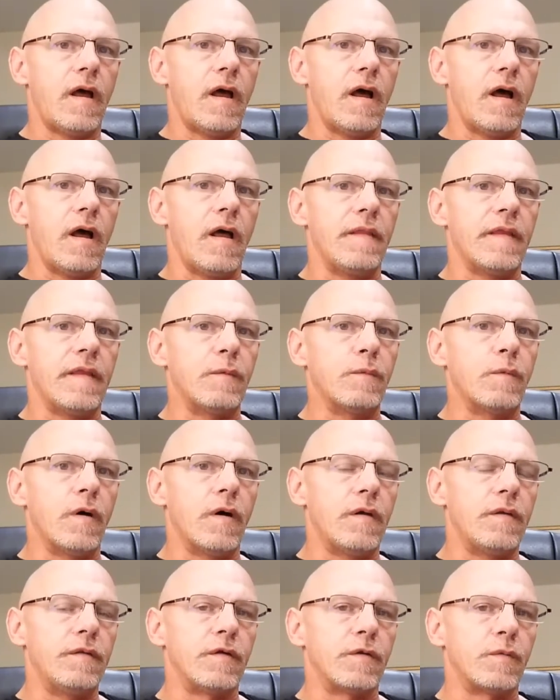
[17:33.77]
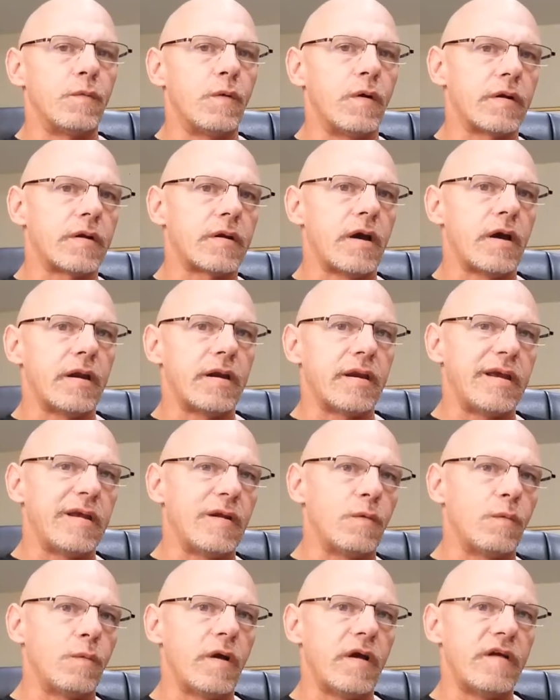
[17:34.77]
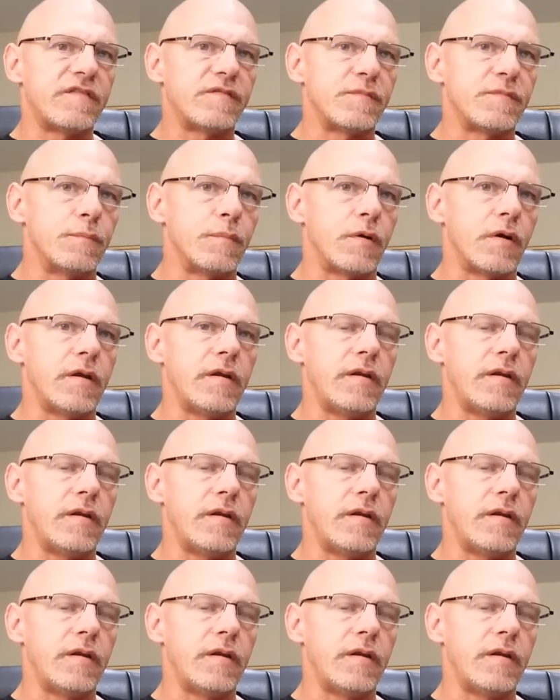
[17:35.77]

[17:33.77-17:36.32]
They're wanting to kind of get away from Britain.